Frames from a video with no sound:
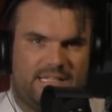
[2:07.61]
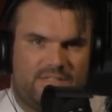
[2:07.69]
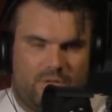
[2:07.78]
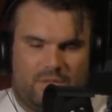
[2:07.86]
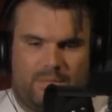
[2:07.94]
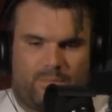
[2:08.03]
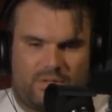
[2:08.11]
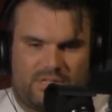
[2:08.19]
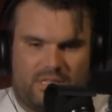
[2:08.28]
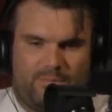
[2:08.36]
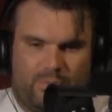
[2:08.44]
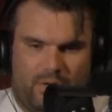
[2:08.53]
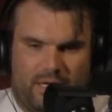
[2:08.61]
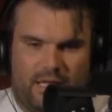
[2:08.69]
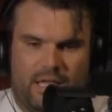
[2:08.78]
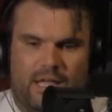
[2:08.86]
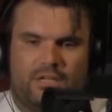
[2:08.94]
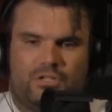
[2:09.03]
He's the only person that put
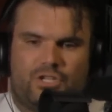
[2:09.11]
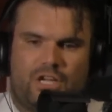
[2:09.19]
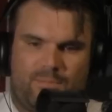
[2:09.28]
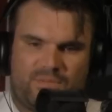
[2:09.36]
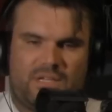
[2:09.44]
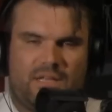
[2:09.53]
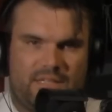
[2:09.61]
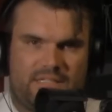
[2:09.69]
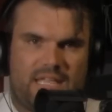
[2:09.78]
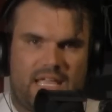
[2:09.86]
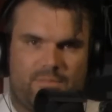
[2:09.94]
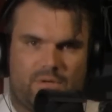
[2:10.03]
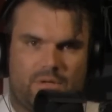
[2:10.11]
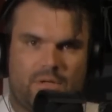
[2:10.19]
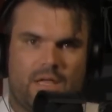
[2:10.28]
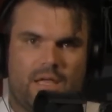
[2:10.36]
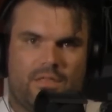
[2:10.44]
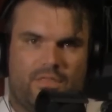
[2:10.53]
chips on the
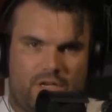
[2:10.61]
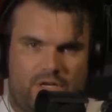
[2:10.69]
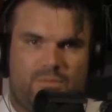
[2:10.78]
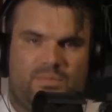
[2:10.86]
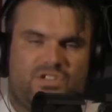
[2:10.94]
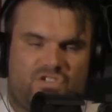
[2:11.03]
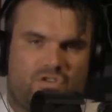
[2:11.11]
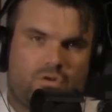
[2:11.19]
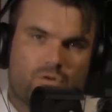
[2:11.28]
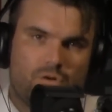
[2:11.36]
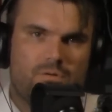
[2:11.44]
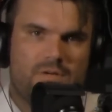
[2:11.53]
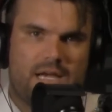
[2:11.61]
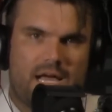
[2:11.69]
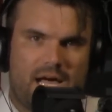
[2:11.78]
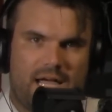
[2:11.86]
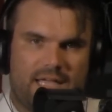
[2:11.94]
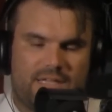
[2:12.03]
table that could be
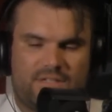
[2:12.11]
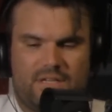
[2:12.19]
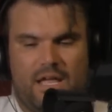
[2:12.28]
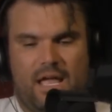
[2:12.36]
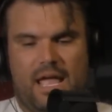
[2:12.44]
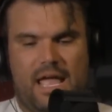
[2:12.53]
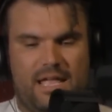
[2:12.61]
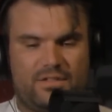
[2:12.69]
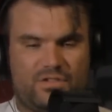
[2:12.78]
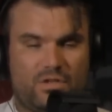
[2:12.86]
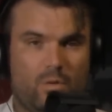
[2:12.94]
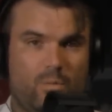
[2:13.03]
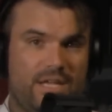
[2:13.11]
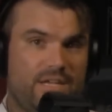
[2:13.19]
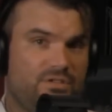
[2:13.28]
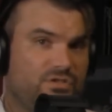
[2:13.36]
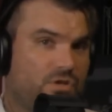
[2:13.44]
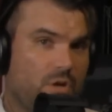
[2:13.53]
scrutinized. And so
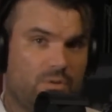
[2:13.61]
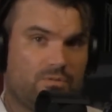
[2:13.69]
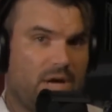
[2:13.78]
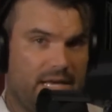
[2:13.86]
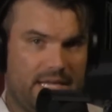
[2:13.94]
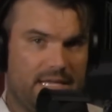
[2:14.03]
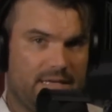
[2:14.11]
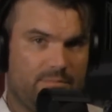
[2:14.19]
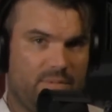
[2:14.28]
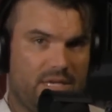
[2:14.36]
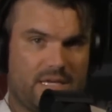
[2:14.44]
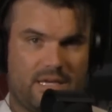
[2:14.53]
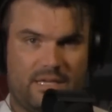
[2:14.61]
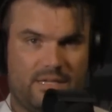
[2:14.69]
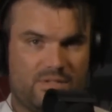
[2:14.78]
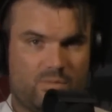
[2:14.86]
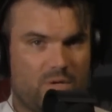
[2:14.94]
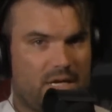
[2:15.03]
we dove right in
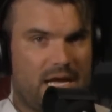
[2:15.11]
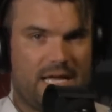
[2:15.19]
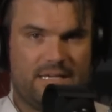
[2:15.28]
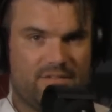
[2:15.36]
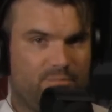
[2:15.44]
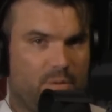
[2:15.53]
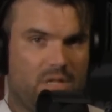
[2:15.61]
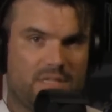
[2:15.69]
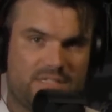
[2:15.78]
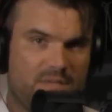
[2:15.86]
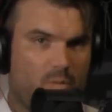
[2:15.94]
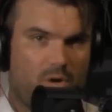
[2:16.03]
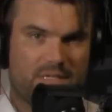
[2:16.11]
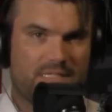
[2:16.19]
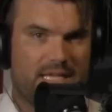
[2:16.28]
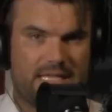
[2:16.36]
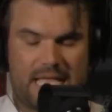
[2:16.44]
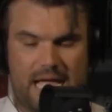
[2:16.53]
because we're kind of policy wonks
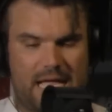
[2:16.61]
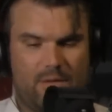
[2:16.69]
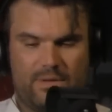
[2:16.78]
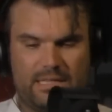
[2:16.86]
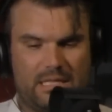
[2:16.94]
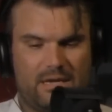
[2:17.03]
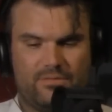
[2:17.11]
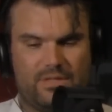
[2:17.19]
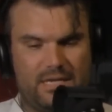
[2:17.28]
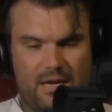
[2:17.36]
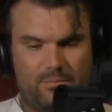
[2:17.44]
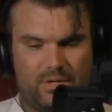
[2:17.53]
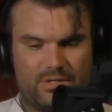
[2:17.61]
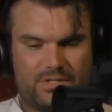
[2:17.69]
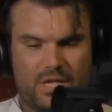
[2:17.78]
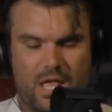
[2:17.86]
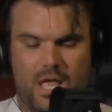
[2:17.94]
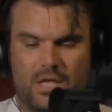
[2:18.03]
like that, and we love the
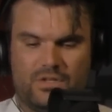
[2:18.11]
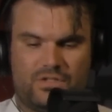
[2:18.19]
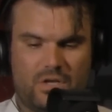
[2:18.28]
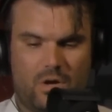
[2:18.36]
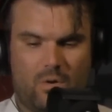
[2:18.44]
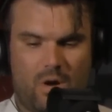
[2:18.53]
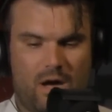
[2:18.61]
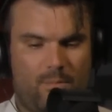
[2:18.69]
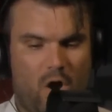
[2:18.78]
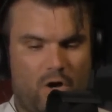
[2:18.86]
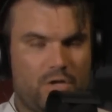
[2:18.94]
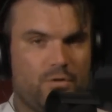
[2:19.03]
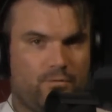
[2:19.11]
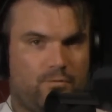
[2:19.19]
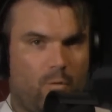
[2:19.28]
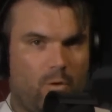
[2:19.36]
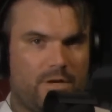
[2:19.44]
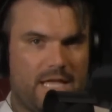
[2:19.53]
numbers. So um, are you
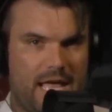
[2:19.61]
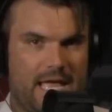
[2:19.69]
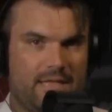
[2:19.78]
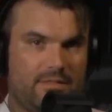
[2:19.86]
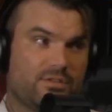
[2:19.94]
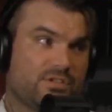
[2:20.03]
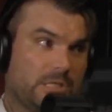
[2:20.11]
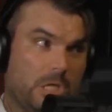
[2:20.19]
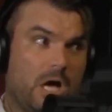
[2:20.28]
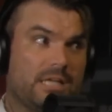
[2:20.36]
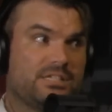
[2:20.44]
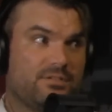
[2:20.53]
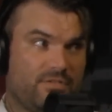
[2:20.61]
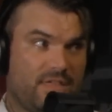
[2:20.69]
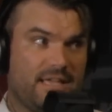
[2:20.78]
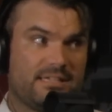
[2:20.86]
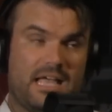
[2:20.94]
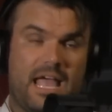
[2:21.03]
for Yang? There's lots of
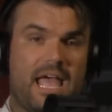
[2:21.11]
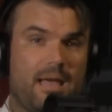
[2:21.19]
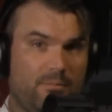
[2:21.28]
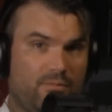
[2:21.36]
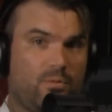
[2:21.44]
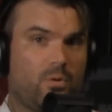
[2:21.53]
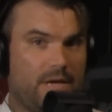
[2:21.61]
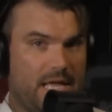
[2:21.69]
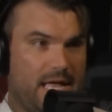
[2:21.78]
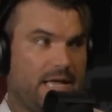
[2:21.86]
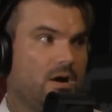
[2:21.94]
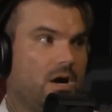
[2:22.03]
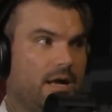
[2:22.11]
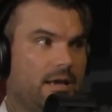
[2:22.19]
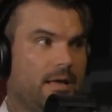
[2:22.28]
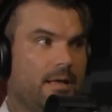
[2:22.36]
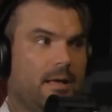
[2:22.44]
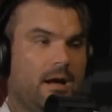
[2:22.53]
things I am for Yang on.
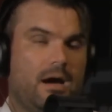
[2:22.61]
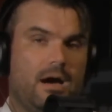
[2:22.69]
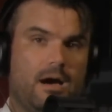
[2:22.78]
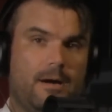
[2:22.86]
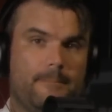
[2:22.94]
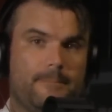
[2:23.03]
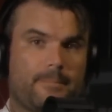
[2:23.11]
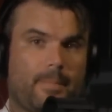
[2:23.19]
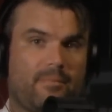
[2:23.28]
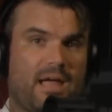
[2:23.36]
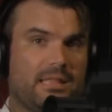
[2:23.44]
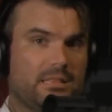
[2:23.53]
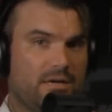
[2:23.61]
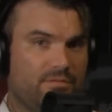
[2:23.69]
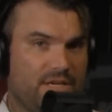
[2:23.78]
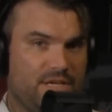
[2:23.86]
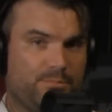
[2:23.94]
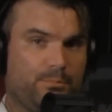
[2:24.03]
Um, I love
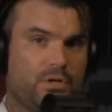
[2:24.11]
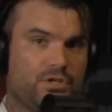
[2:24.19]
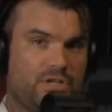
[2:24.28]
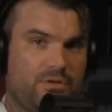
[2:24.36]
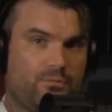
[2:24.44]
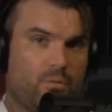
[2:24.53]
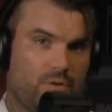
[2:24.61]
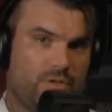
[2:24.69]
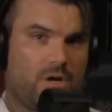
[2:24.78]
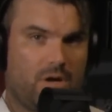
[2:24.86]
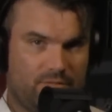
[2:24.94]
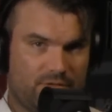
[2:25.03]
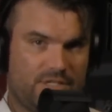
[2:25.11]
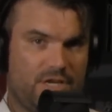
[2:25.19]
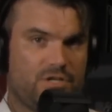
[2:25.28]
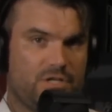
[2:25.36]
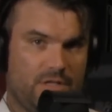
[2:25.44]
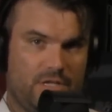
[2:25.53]
that he's pushing forward the
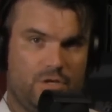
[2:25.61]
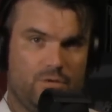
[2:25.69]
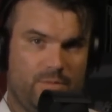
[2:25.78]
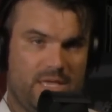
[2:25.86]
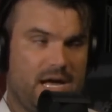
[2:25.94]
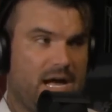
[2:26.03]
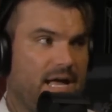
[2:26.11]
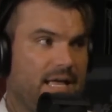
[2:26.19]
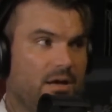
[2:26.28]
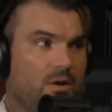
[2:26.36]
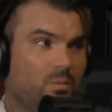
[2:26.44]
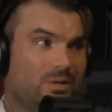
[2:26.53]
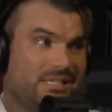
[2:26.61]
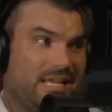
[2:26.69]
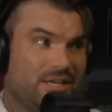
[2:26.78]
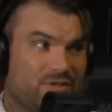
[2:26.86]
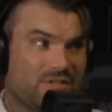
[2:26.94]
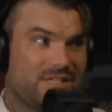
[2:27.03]
conversation on the U B I. What's
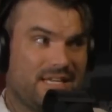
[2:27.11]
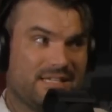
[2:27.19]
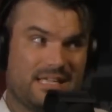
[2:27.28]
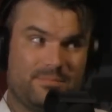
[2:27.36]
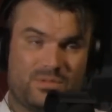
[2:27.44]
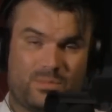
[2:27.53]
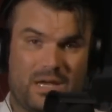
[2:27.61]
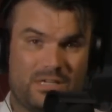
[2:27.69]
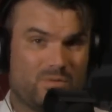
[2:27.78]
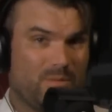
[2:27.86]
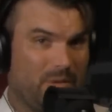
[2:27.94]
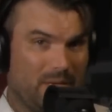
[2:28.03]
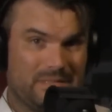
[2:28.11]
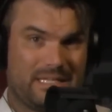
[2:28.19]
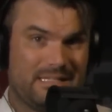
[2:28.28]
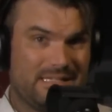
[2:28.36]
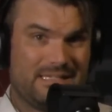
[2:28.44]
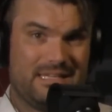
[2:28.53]
interesting is I'm surprised
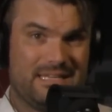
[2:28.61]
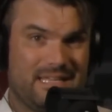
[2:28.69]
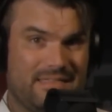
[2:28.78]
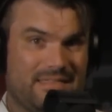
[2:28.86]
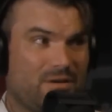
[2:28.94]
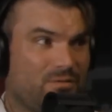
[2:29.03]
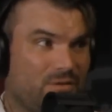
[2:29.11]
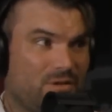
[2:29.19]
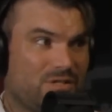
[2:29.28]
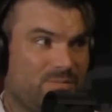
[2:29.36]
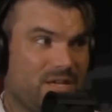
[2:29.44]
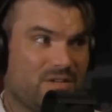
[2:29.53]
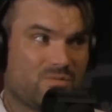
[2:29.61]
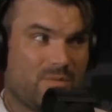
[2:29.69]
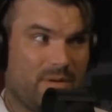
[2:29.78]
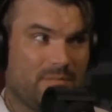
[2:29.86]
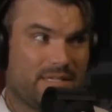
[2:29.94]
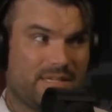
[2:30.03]
Republicans didn't get there first because
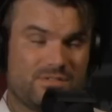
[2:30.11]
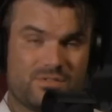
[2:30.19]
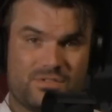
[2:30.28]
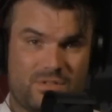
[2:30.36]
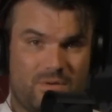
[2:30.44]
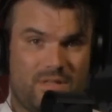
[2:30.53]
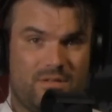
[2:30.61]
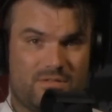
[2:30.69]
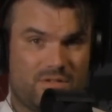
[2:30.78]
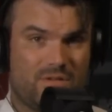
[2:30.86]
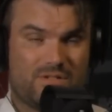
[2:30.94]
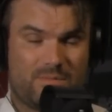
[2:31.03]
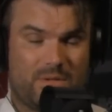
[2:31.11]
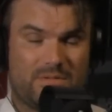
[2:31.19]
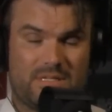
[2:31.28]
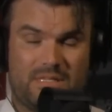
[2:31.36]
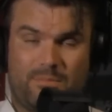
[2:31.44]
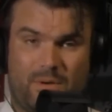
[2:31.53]
Republicans are so, so
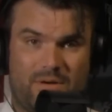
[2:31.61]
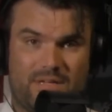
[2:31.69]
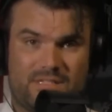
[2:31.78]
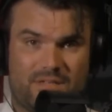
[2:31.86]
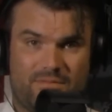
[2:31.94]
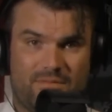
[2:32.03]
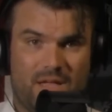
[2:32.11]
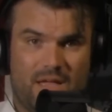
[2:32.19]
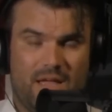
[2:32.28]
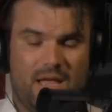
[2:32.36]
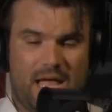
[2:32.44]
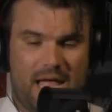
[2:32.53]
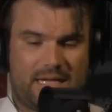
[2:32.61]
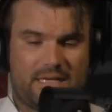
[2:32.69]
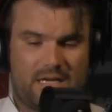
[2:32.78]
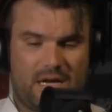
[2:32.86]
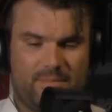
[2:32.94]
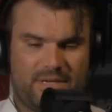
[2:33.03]
supposedly the parties of
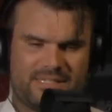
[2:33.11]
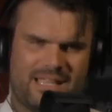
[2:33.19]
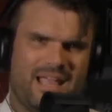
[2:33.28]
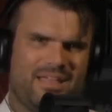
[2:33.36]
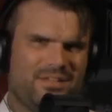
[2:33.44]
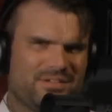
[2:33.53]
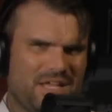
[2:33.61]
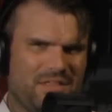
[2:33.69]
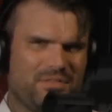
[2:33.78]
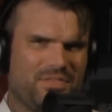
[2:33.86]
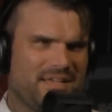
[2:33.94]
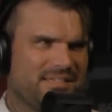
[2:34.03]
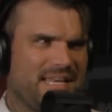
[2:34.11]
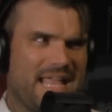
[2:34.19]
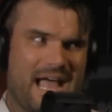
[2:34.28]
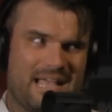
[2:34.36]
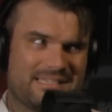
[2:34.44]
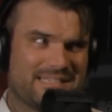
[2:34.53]
economics. There's other things that he
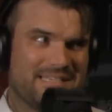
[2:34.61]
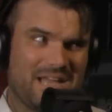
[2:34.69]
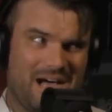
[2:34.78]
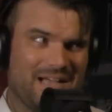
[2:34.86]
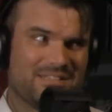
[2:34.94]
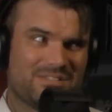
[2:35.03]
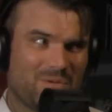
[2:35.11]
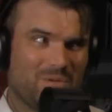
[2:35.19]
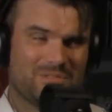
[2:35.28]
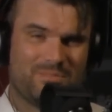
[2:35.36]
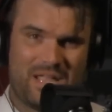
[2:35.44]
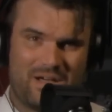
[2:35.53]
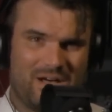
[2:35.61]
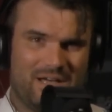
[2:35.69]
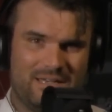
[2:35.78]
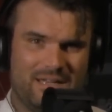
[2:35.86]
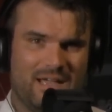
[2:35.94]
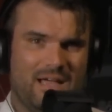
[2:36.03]
has not sold me on.